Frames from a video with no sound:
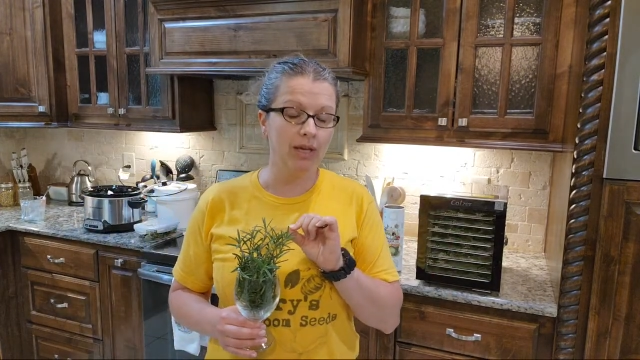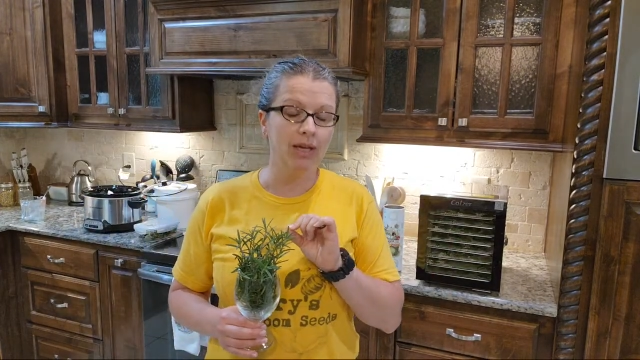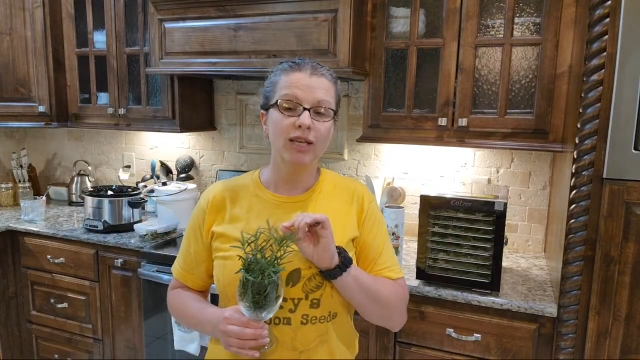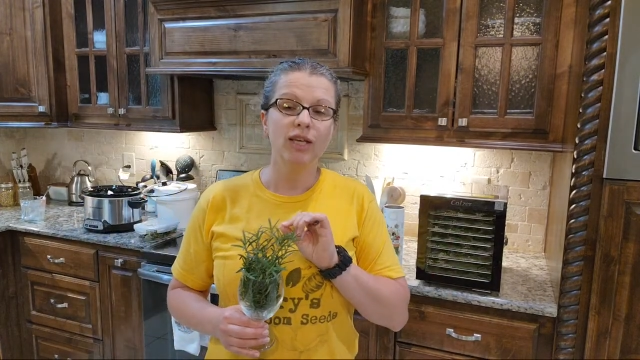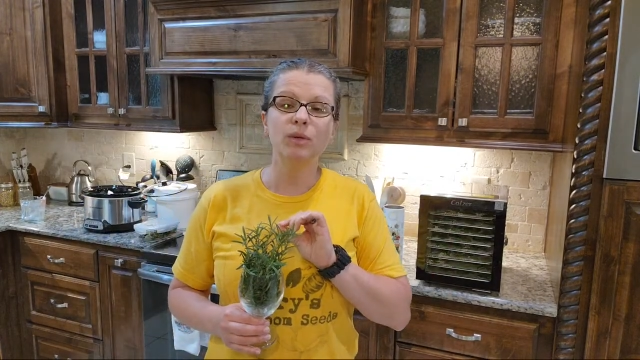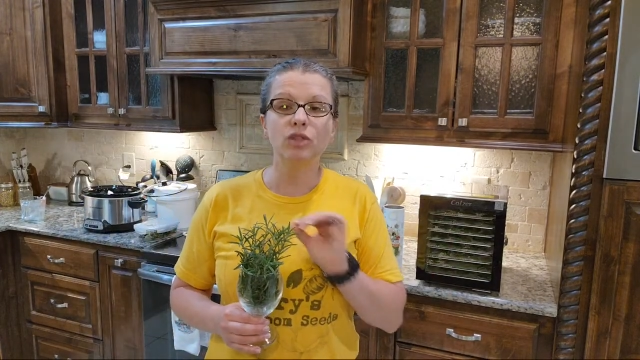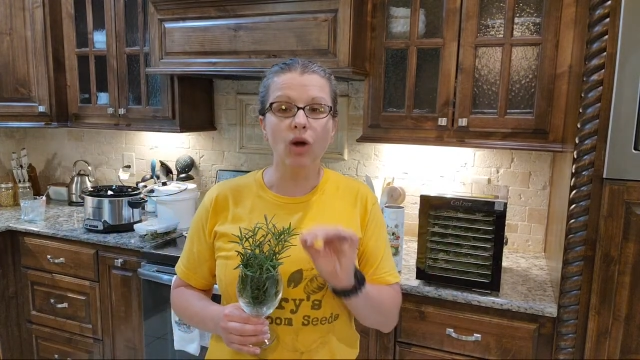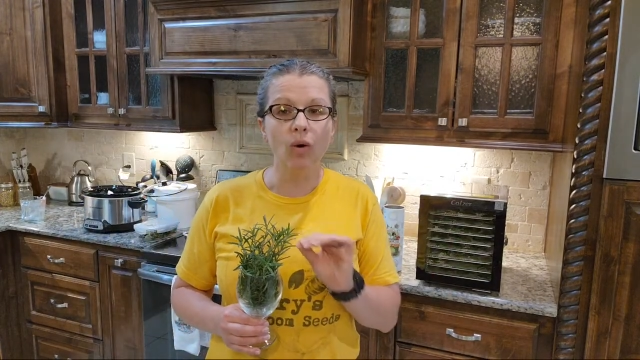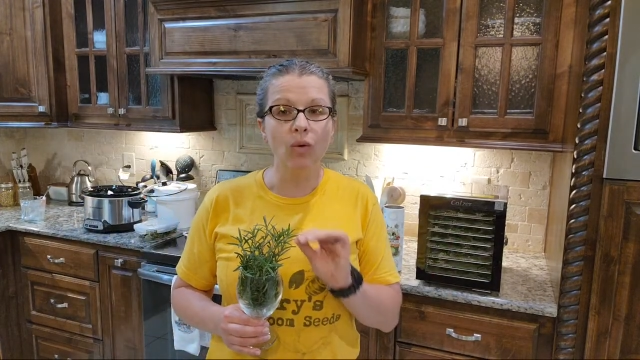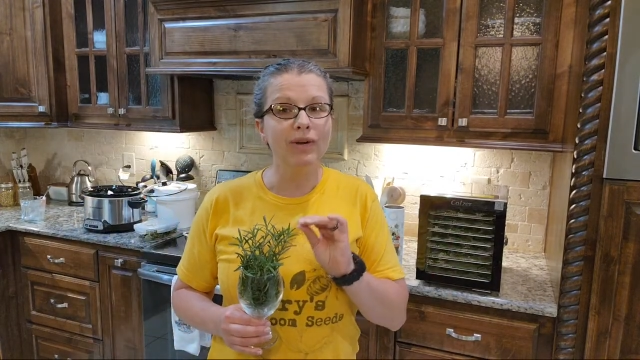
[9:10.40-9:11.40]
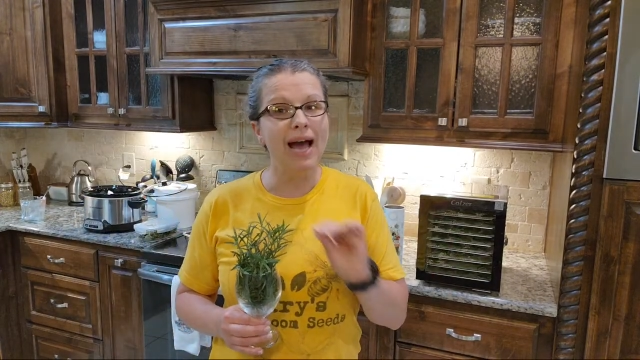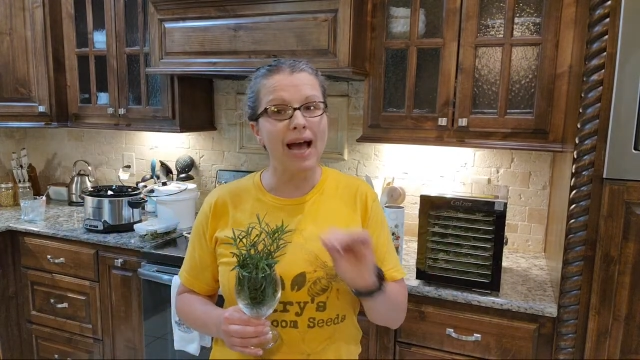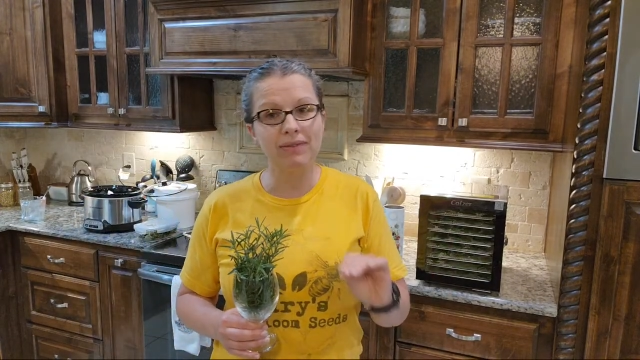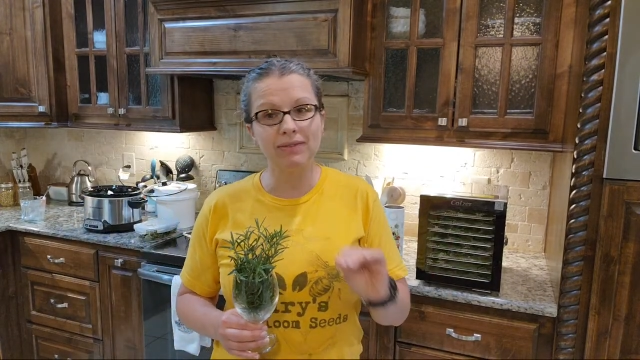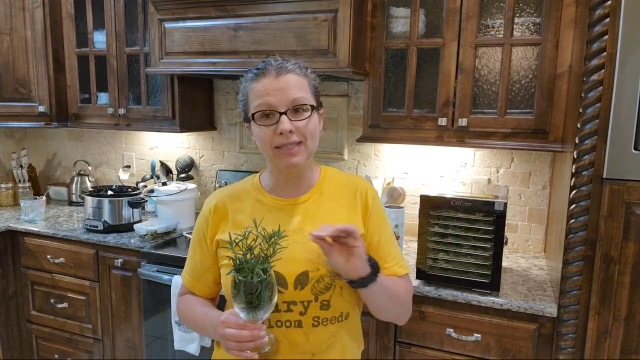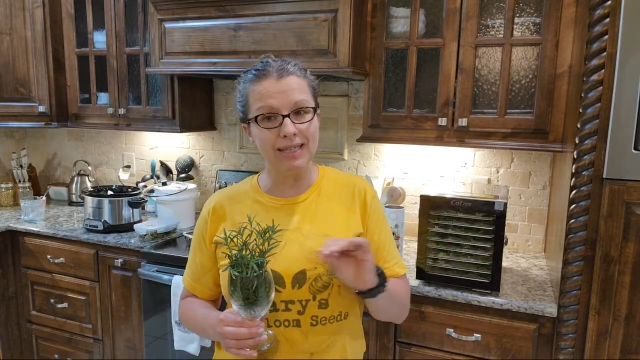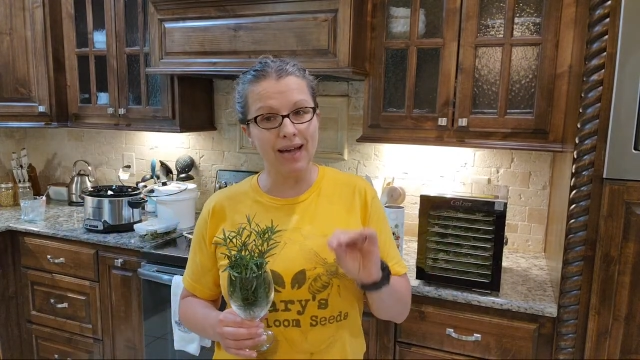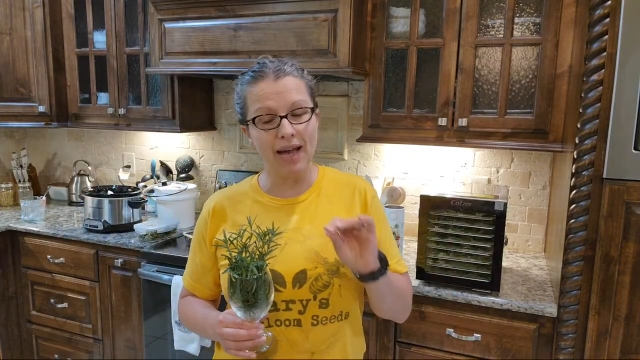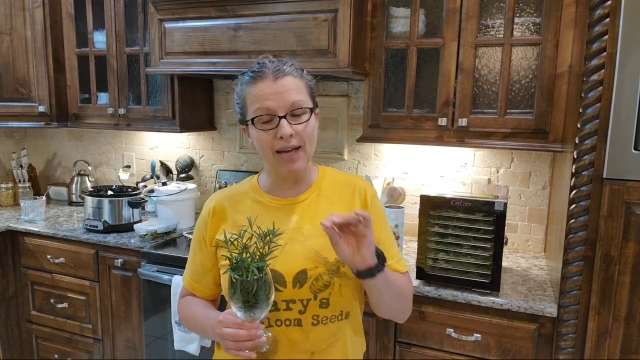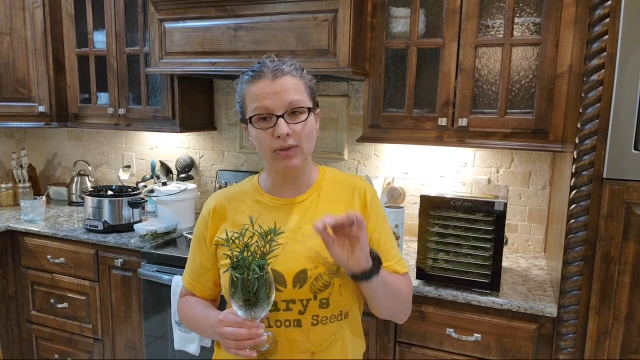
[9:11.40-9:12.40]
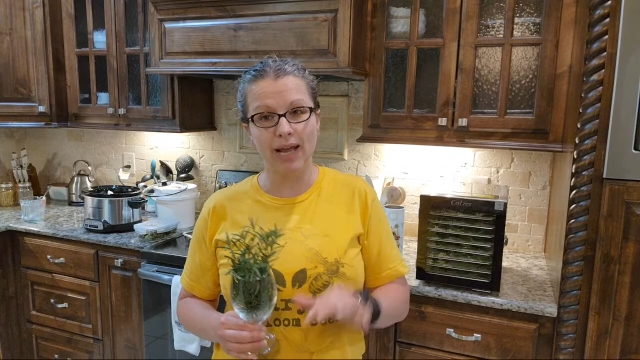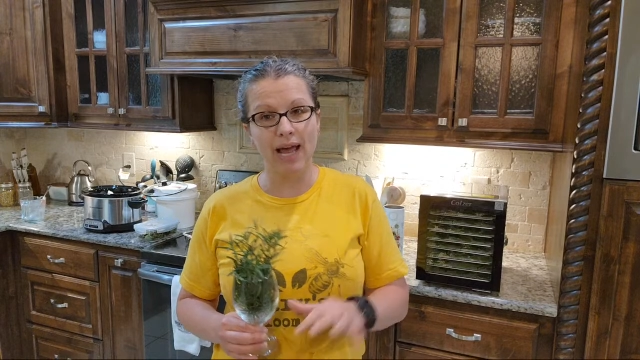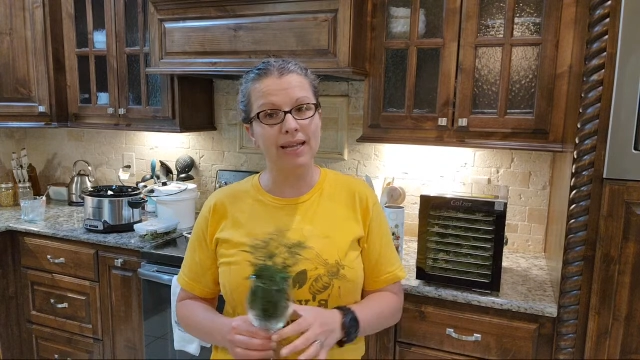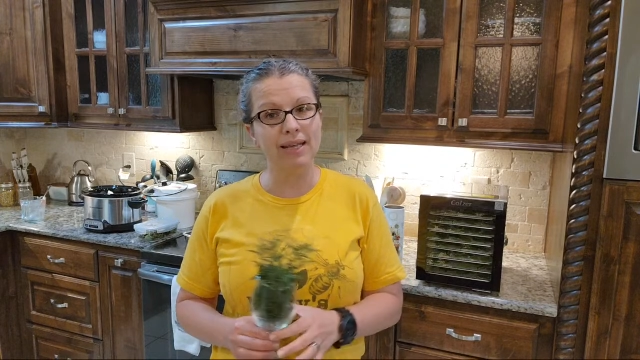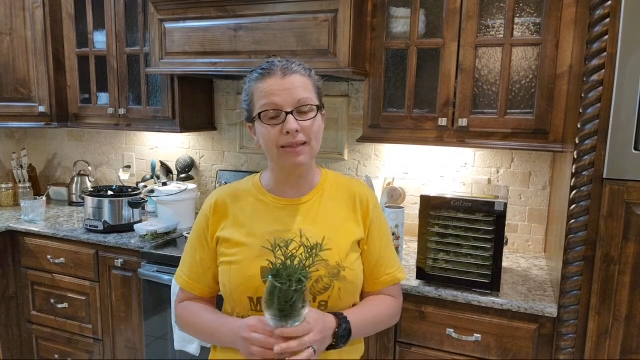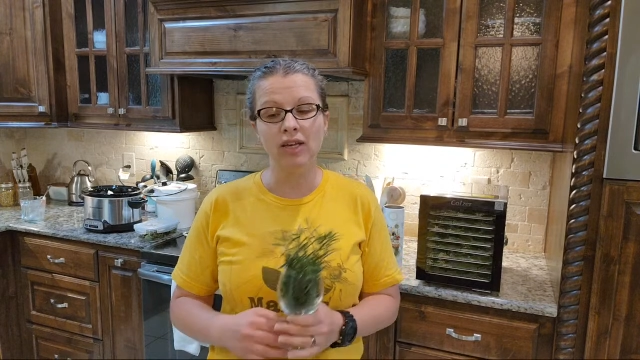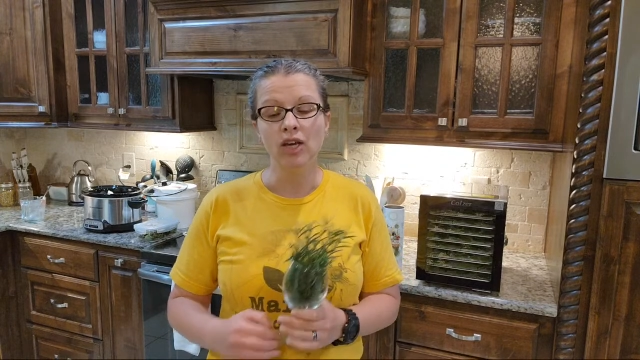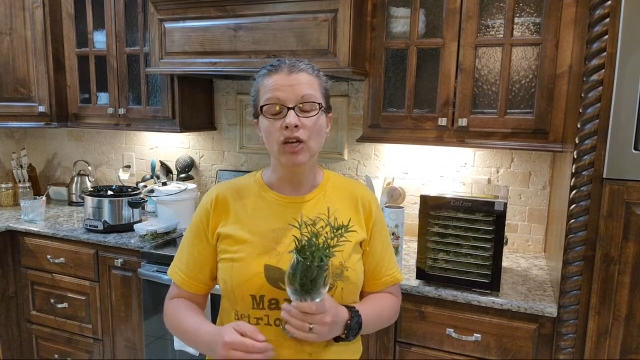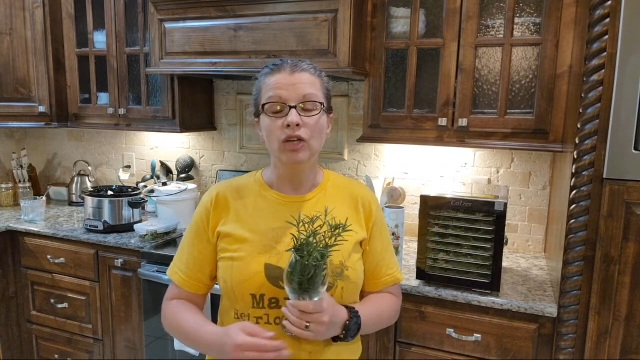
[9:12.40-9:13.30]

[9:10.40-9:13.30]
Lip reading: You don't have to dehydrate anything.